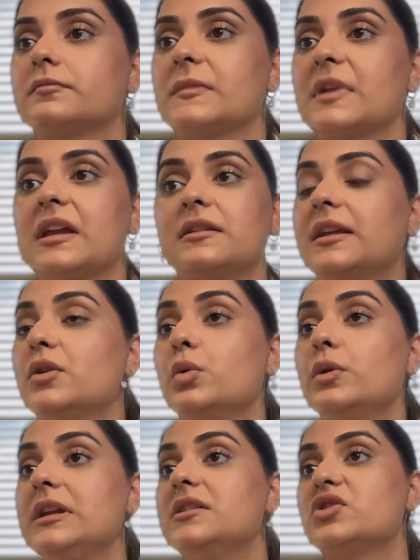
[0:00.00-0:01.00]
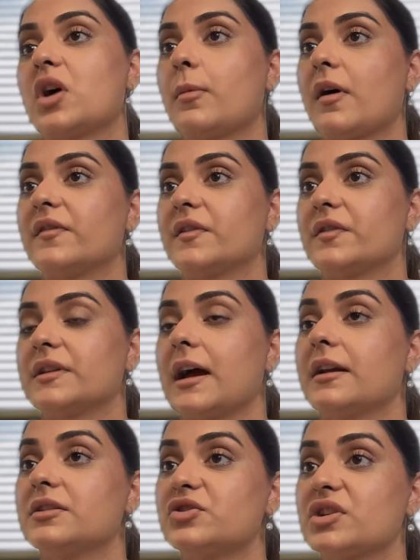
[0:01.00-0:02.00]
They don't need the job offer for
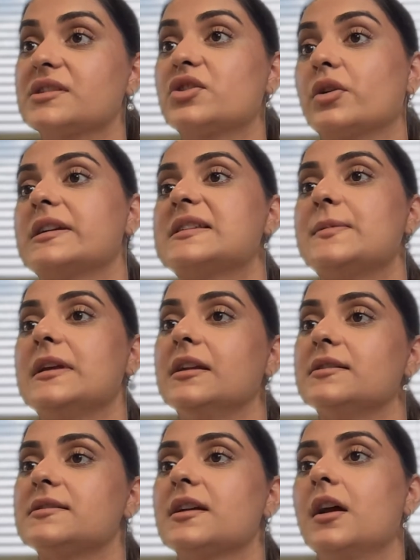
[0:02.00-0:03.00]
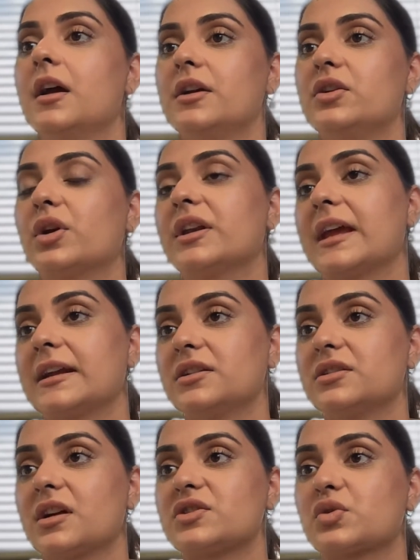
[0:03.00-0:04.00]
that, just your experience. You can get
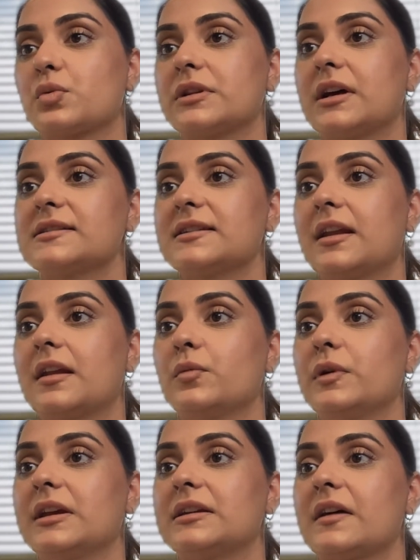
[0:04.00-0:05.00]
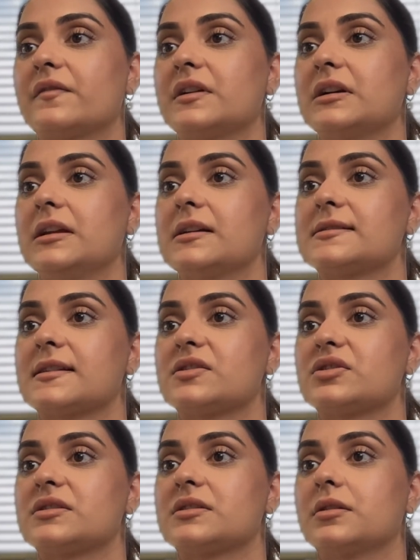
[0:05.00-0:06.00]
in touch with us, and then we can definitely
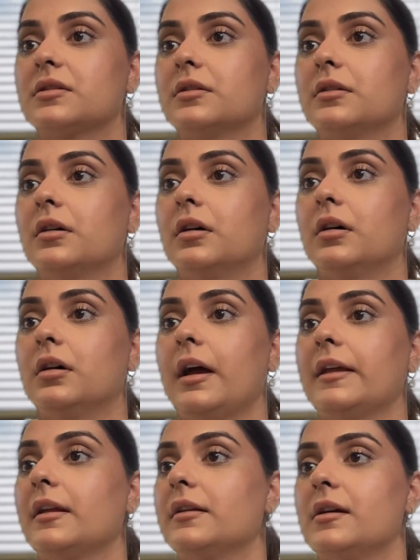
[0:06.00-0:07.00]
assist and then